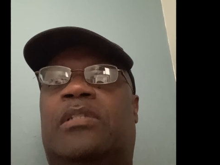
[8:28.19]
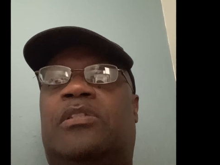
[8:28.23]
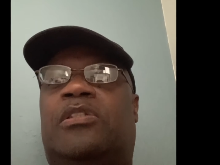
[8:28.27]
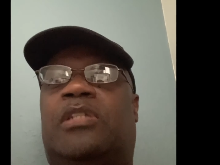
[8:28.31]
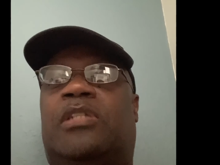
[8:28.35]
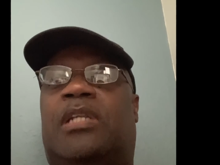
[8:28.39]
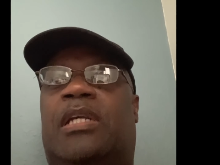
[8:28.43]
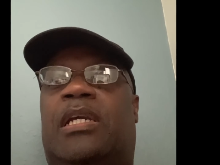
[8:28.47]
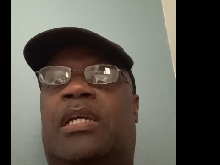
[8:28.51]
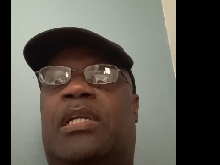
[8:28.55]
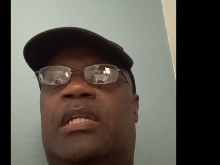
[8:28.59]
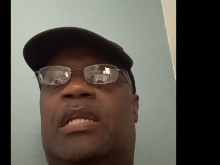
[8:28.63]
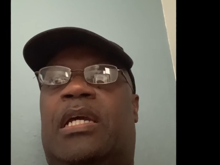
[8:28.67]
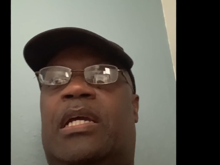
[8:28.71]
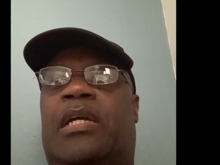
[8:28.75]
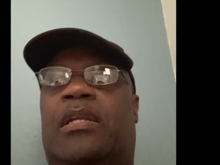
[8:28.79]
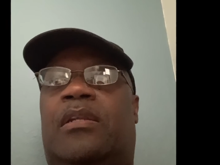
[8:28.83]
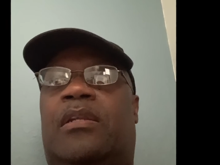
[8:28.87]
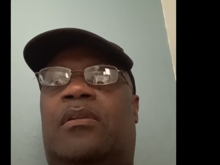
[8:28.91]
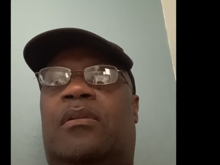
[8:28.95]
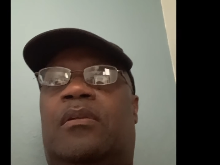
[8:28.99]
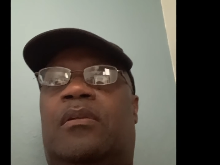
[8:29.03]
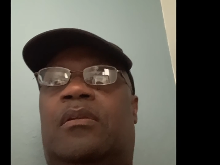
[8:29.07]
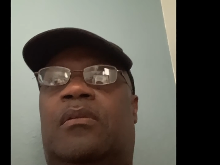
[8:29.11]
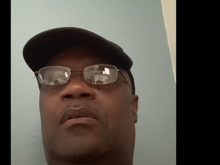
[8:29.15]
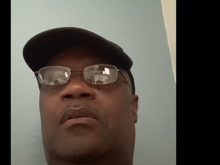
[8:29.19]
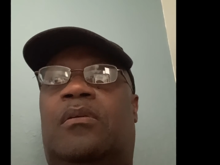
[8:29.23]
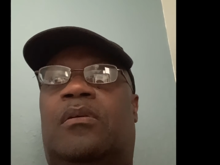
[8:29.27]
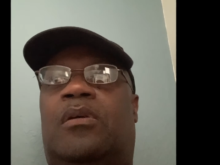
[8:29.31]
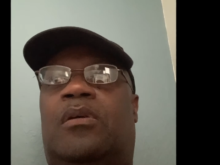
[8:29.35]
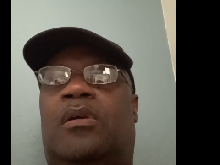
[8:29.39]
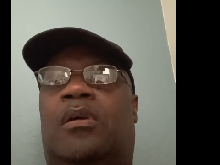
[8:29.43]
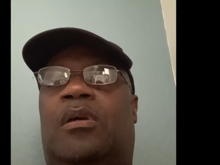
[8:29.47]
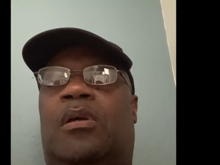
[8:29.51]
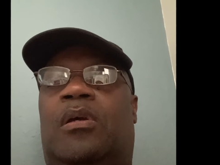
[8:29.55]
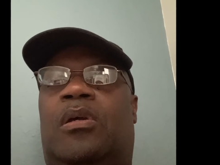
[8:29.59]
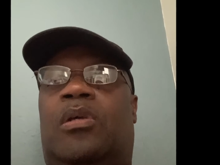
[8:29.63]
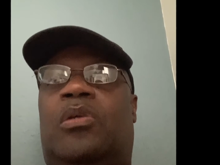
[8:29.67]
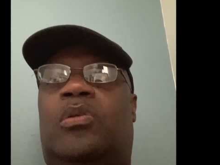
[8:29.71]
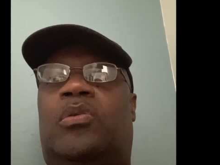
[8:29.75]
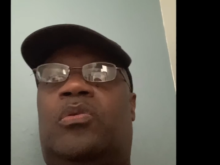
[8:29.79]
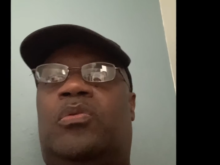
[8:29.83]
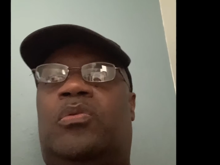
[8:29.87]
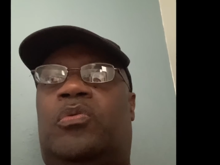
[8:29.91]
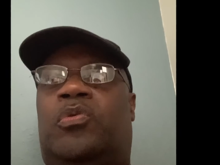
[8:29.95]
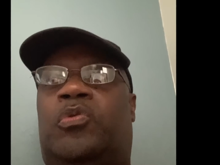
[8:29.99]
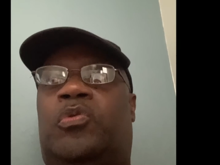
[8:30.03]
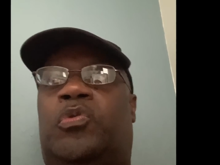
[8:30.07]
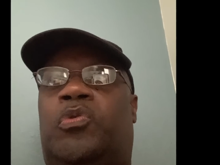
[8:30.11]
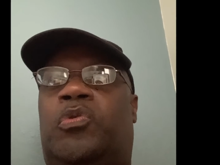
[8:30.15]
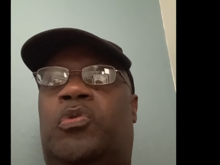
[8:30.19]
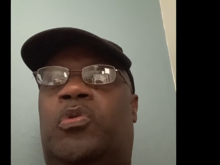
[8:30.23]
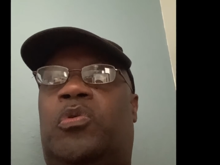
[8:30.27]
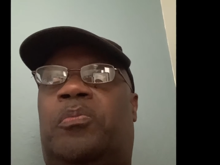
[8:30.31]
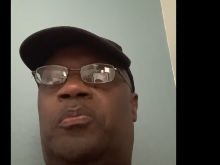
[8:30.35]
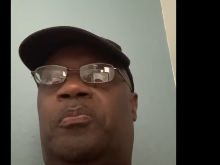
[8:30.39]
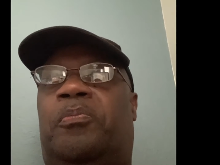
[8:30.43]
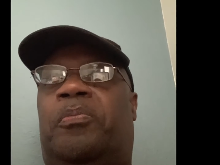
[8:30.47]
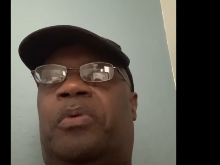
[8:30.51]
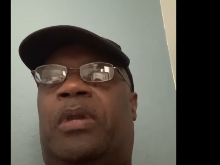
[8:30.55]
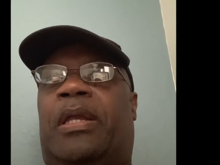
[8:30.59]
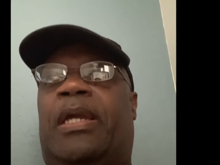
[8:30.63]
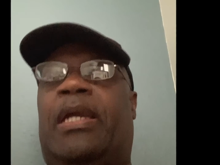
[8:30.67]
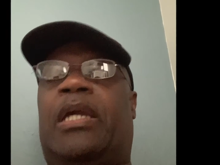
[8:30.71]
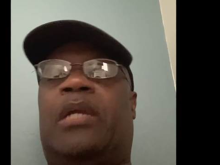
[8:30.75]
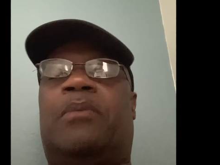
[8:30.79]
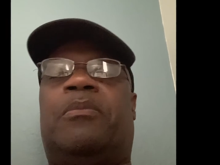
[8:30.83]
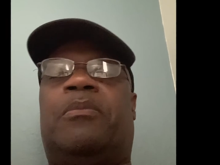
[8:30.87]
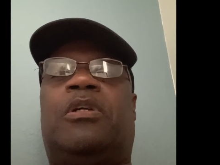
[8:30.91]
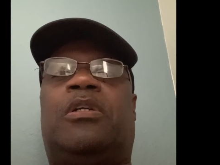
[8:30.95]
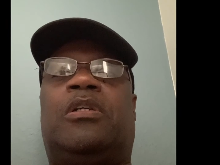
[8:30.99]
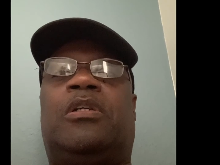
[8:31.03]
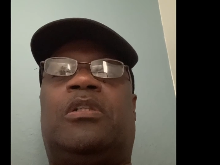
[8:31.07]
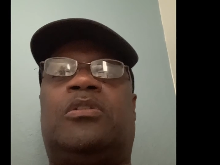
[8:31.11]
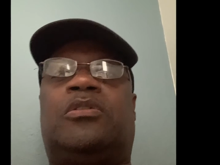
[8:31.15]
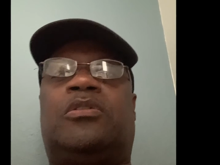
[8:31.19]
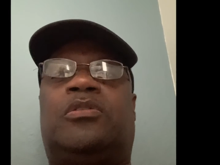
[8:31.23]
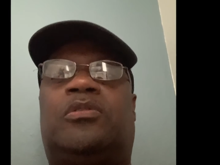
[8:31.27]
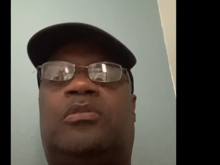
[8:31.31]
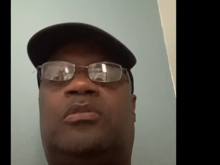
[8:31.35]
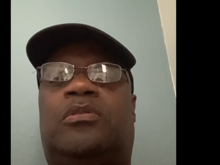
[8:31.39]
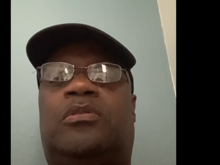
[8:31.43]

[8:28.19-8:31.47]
say that you plan, because